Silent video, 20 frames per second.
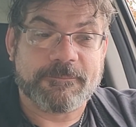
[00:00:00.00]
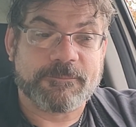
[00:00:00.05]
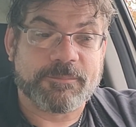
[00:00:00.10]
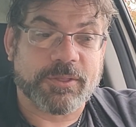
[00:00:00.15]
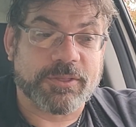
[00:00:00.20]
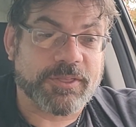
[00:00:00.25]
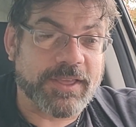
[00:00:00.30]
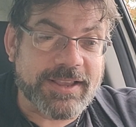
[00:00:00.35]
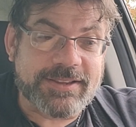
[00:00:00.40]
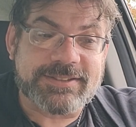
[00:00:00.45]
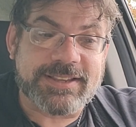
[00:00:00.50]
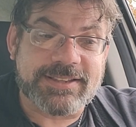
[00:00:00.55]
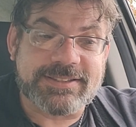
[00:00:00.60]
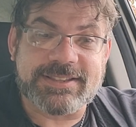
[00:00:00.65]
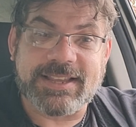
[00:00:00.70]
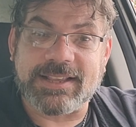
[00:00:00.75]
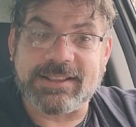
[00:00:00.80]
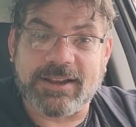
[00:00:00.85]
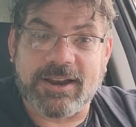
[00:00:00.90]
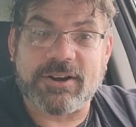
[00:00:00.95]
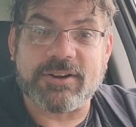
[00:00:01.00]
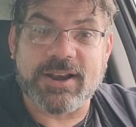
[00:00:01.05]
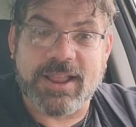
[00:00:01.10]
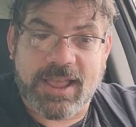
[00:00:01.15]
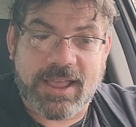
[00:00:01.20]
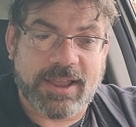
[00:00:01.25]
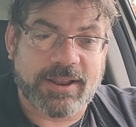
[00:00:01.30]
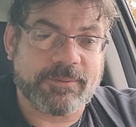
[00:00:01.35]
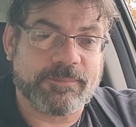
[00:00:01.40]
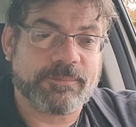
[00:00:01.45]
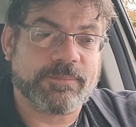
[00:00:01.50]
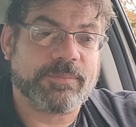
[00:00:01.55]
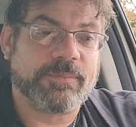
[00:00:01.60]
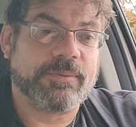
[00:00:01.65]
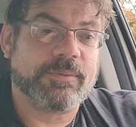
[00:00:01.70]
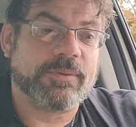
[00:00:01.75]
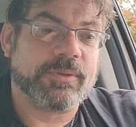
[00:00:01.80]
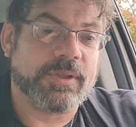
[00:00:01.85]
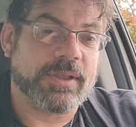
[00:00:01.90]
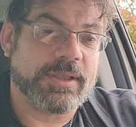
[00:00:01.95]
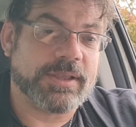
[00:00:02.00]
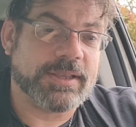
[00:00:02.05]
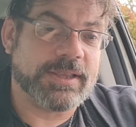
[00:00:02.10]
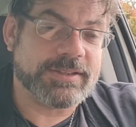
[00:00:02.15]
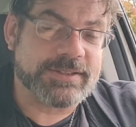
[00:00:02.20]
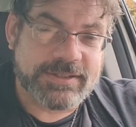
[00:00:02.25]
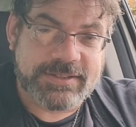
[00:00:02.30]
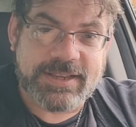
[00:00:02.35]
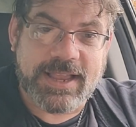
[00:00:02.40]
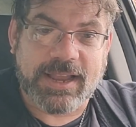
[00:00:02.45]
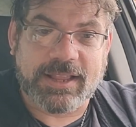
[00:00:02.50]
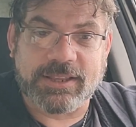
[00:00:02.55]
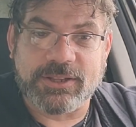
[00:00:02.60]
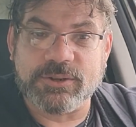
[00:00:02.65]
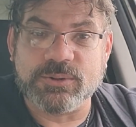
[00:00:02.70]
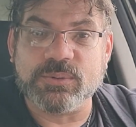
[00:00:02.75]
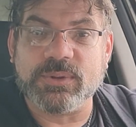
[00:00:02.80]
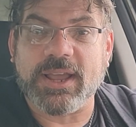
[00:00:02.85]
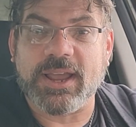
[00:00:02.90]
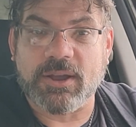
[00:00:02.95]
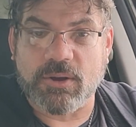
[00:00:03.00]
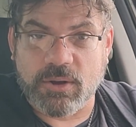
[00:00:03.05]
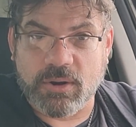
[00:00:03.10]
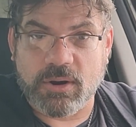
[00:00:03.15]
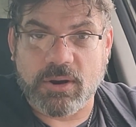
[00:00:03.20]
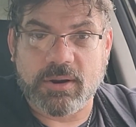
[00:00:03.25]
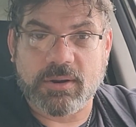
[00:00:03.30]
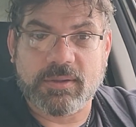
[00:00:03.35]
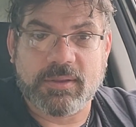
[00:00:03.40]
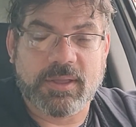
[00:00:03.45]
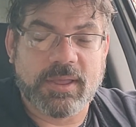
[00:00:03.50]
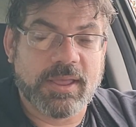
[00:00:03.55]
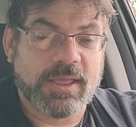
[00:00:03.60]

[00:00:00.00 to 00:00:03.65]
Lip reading: The things they say they're not is exactly who they are.